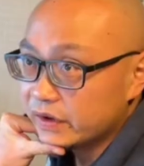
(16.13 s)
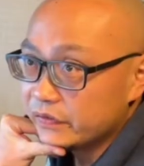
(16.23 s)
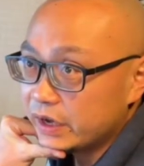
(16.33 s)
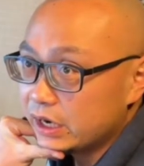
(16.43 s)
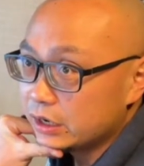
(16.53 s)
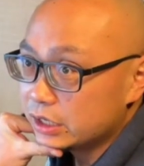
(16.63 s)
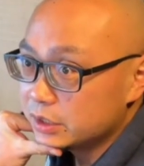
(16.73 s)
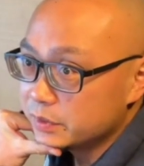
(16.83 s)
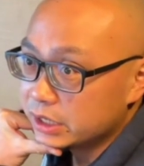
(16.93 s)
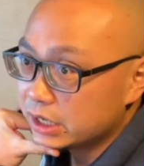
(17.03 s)
I find an
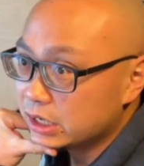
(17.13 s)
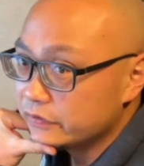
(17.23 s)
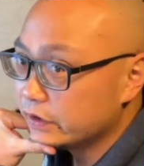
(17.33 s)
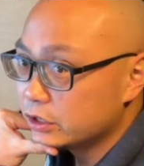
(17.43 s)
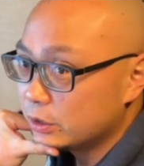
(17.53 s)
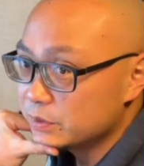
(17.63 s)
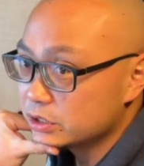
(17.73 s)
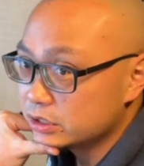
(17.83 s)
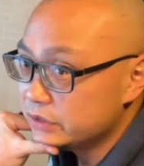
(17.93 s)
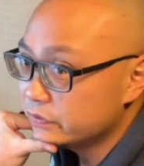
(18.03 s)
item that I can't find comps
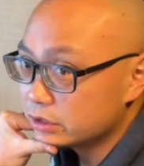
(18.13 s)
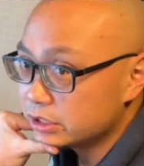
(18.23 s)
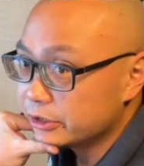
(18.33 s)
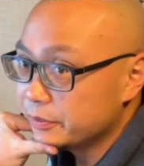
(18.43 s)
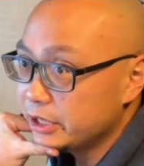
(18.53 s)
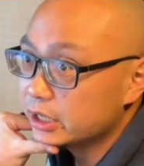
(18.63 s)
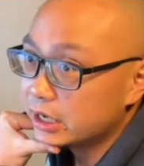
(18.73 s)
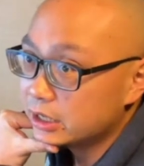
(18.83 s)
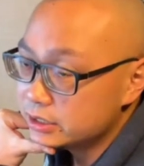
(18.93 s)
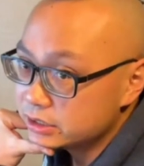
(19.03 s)
on, even on Terapeak,
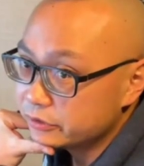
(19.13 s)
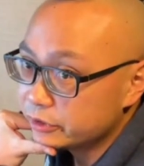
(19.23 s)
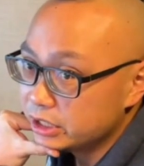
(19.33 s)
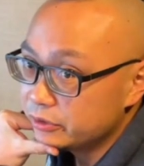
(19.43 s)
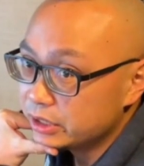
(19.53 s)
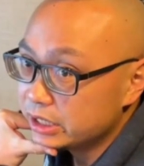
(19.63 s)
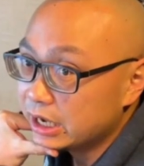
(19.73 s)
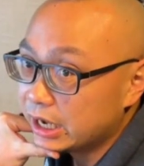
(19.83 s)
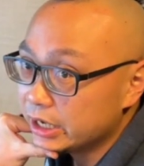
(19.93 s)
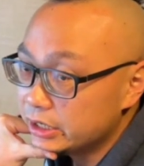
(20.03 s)
I list it really, really
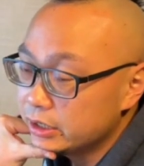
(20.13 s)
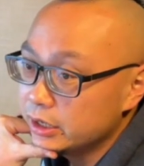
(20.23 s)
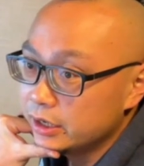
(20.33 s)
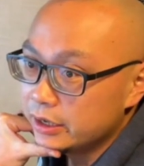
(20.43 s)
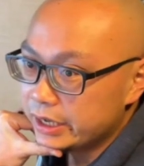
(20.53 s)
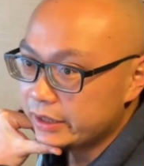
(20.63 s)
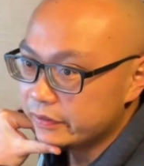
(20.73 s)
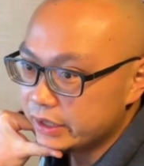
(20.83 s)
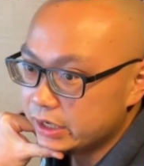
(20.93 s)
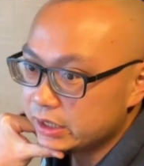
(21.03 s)
high. And
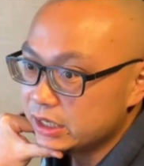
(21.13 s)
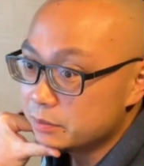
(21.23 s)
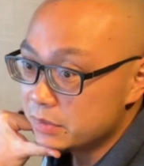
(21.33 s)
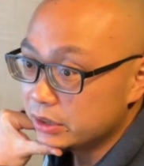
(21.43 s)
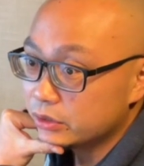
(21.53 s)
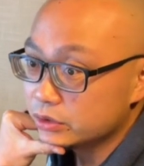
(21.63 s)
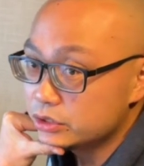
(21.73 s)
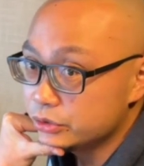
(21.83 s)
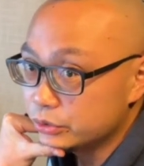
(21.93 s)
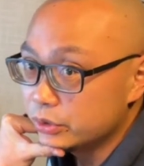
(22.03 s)
then in a month or
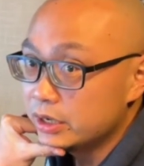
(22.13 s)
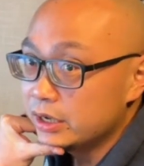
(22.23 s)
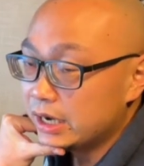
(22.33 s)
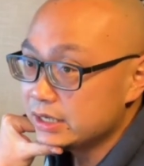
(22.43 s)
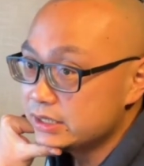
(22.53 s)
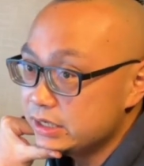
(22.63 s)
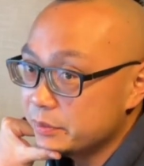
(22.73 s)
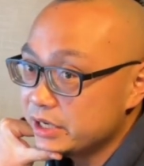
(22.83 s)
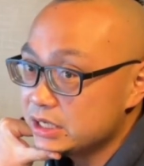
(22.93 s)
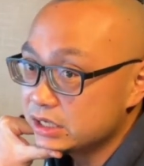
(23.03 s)
two, I see how
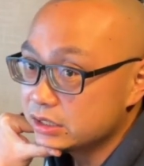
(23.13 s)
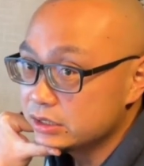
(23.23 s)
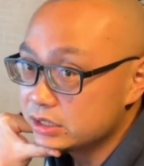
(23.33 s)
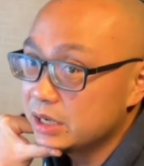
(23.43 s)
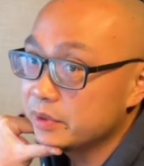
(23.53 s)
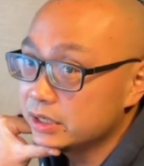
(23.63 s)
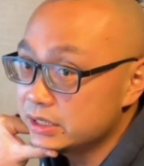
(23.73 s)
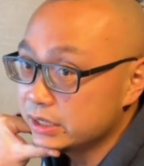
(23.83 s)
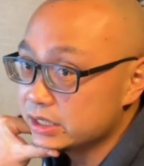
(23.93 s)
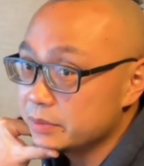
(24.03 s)
many suckers come and
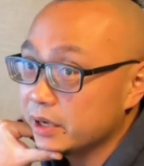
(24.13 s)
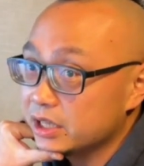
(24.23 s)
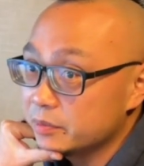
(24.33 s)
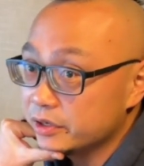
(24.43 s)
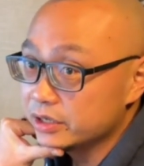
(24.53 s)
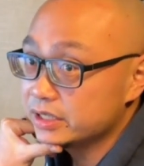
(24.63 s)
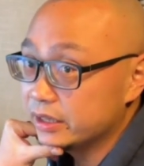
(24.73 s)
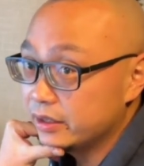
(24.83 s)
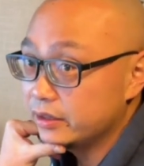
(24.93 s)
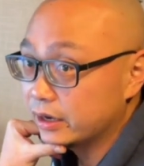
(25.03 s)
list that same item because they
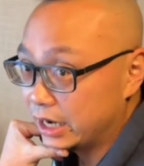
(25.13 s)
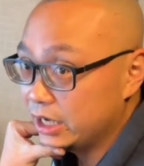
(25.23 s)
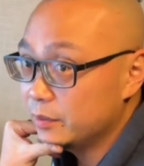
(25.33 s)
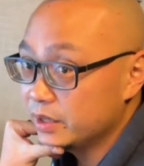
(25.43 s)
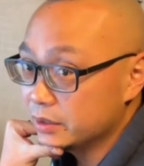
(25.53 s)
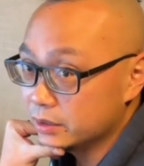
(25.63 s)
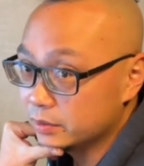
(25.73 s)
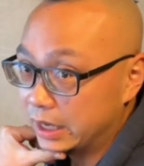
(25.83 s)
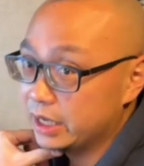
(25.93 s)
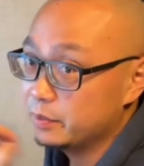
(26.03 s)
think that I am
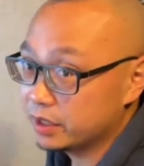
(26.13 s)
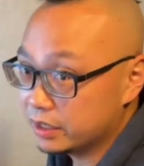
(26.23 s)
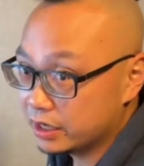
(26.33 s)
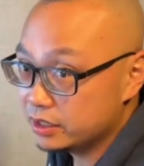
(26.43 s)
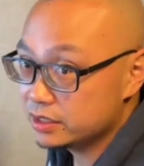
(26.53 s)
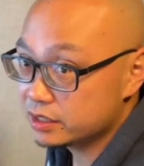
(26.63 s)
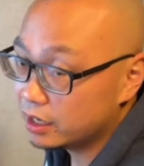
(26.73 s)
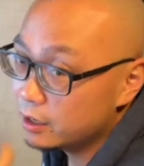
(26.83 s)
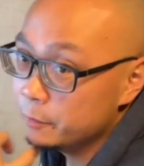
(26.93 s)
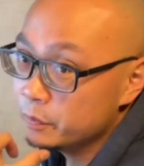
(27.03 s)
the guiding
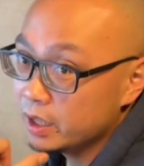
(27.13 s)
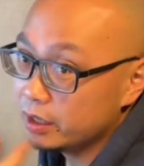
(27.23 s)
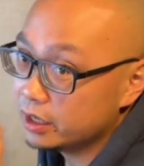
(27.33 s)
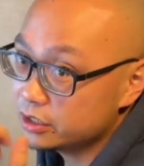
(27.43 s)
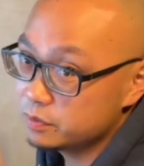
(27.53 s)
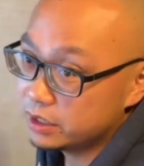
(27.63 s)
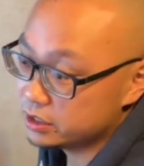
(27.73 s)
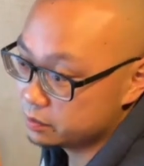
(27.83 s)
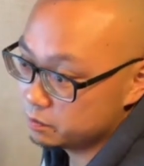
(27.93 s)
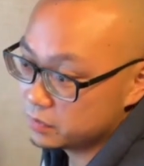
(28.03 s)
star, and I
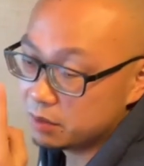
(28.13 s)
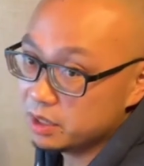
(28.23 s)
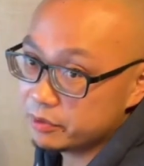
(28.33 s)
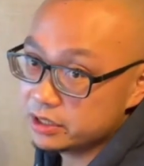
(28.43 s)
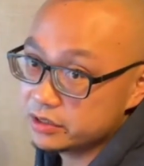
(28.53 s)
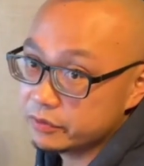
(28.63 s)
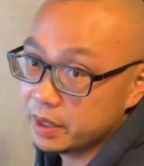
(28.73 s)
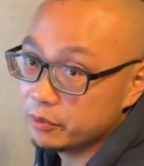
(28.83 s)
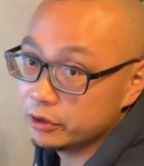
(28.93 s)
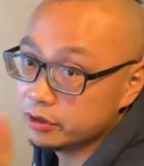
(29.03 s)
just cut my prices from
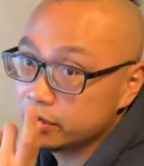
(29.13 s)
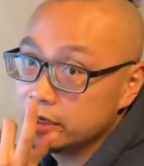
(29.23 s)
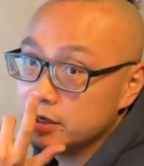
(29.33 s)
that point on.